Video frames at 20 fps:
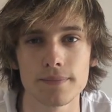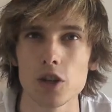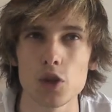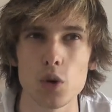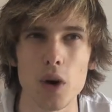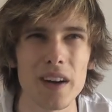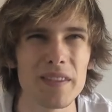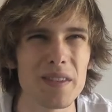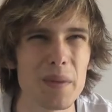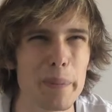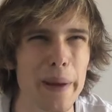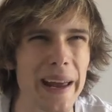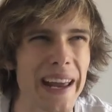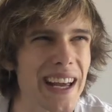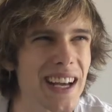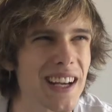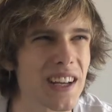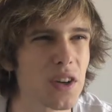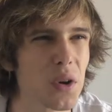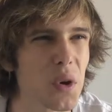Do I have a
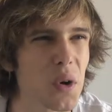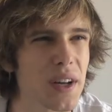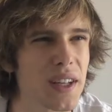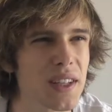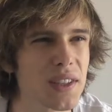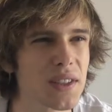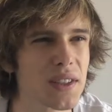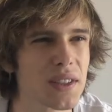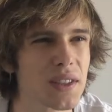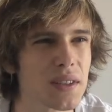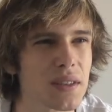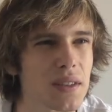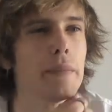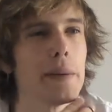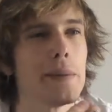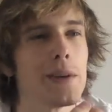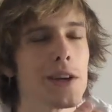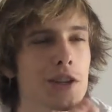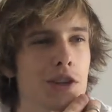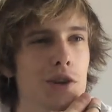ping noise?
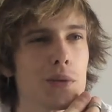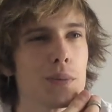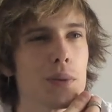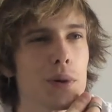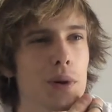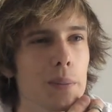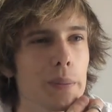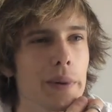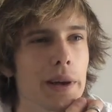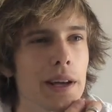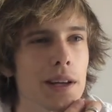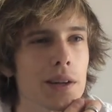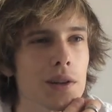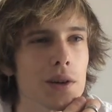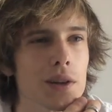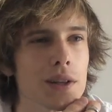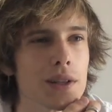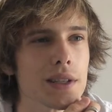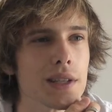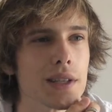Maybe I should put a ping
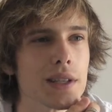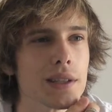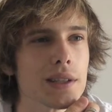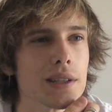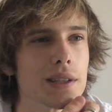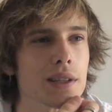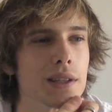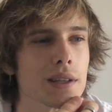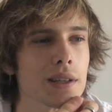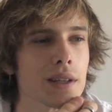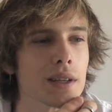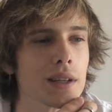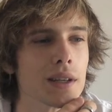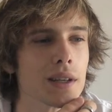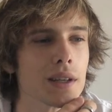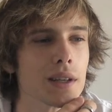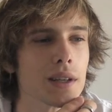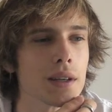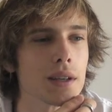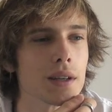noise in.
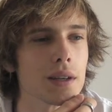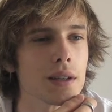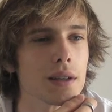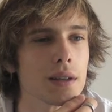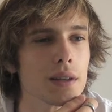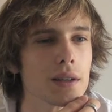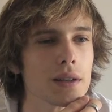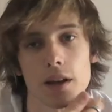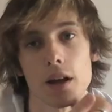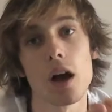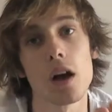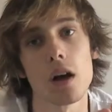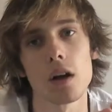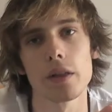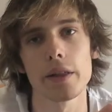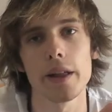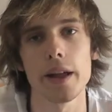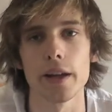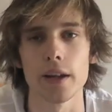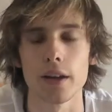Oh,
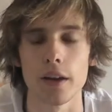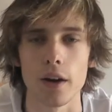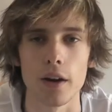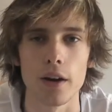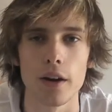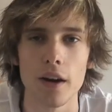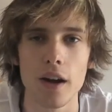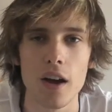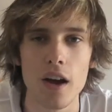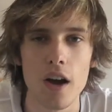there you go.